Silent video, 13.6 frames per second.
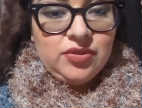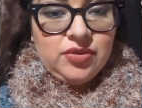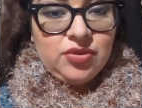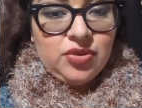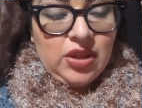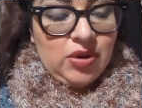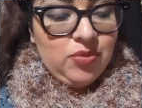
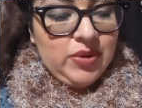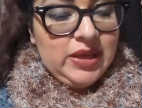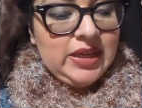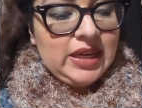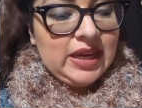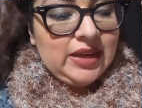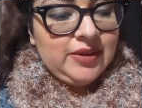so that we
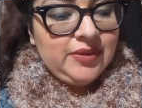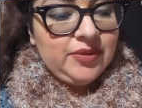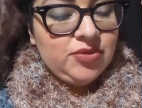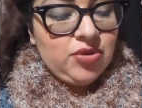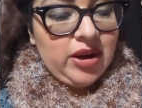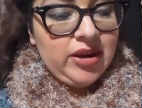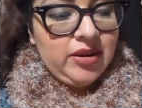can
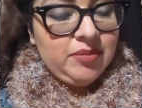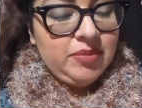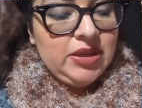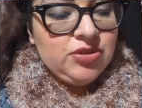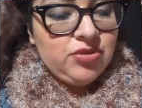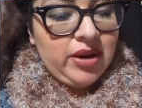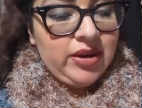try
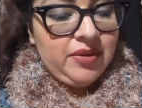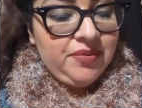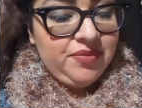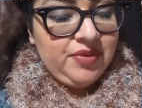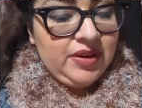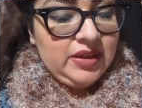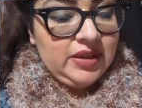be
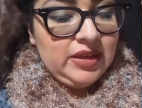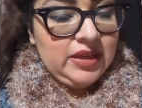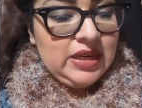triumphant